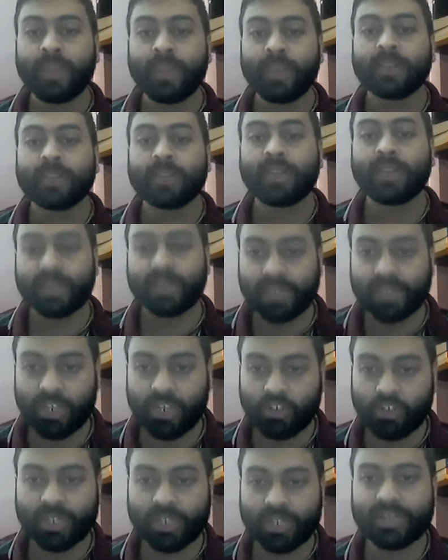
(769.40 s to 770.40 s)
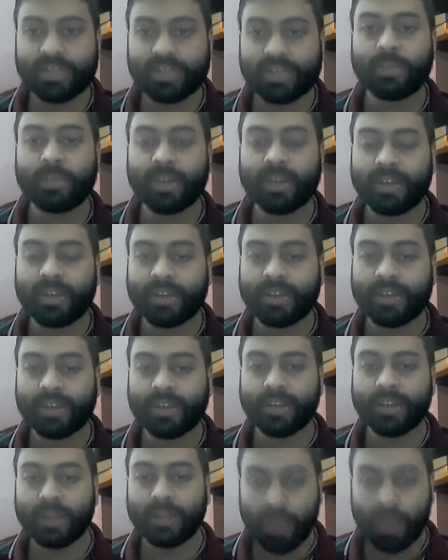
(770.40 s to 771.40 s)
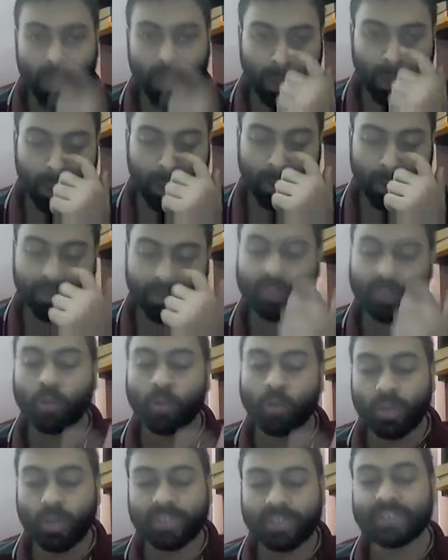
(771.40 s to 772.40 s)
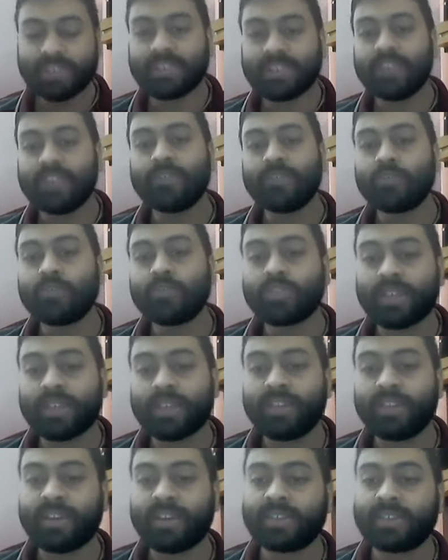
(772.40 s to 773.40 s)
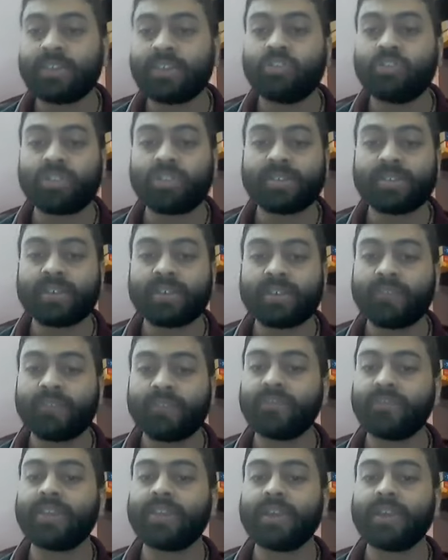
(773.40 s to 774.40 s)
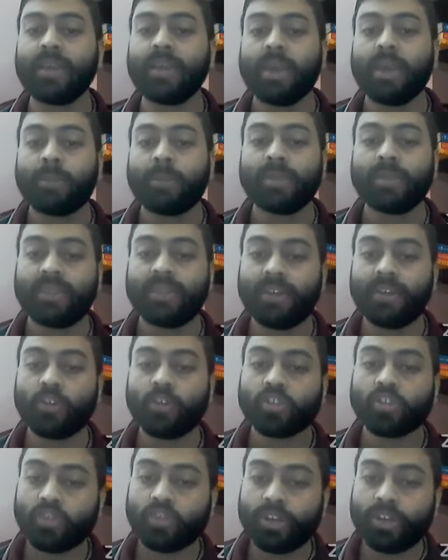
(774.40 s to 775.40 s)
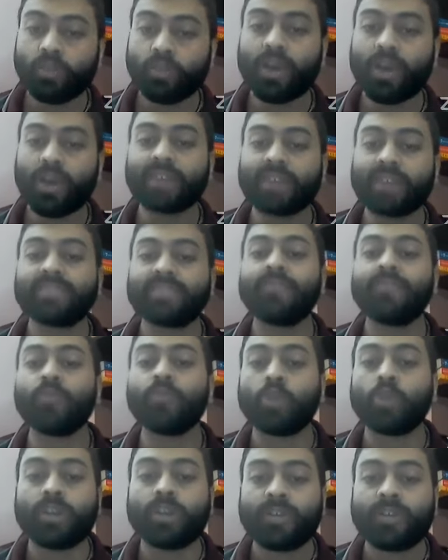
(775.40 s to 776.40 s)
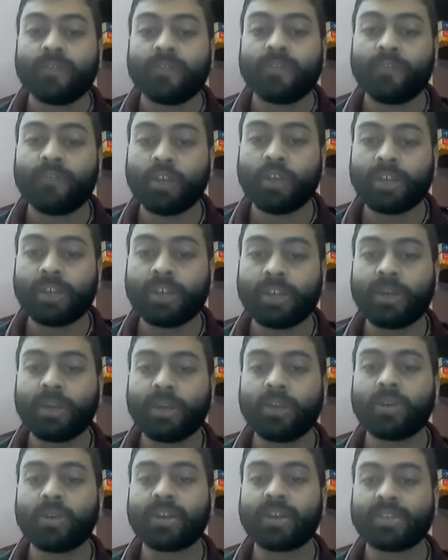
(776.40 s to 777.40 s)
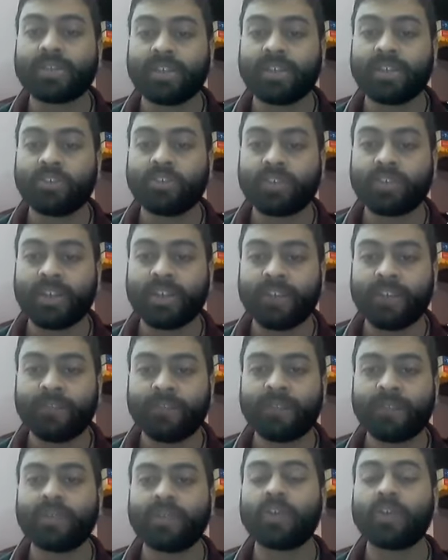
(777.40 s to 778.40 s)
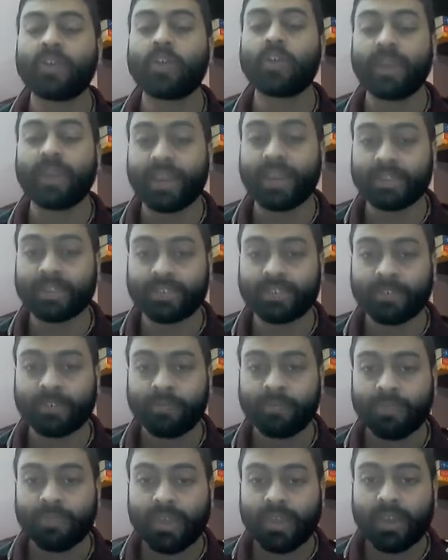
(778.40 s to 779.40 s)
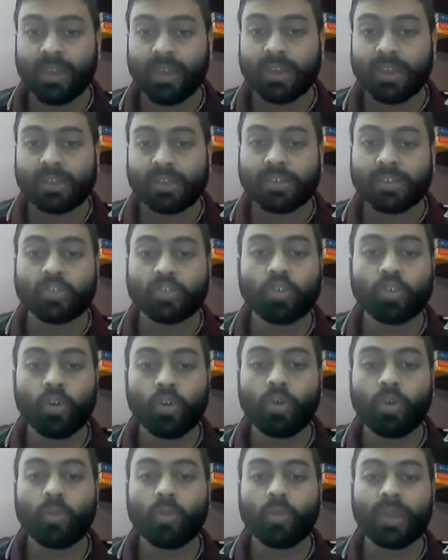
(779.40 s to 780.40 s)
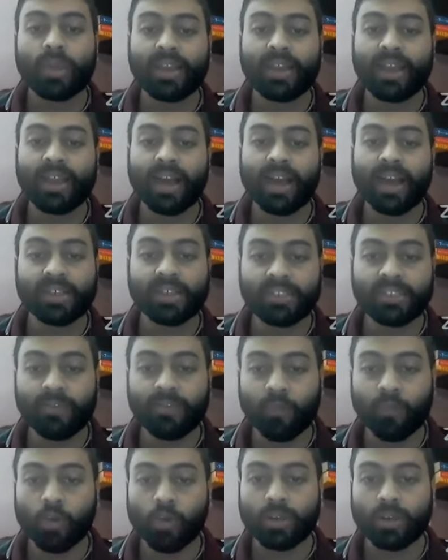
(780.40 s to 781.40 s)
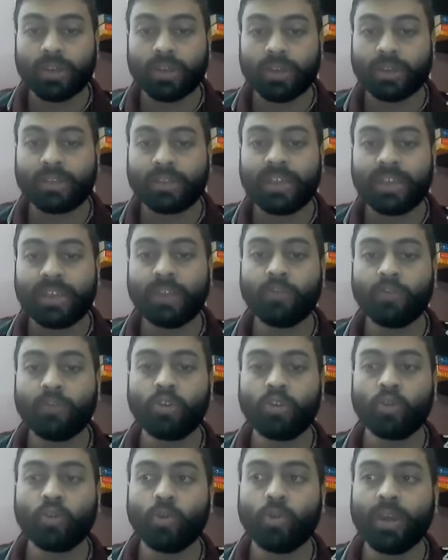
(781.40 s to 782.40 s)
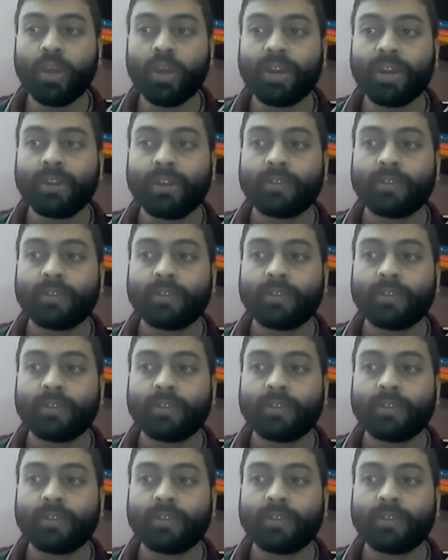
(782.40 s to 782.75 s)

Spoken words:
the resolutions are being written, and in the notice itself you would send the resolutions and everything, but they also need to cast the vote for that particular resolution in favor or against. So when they cast the vote, they would do it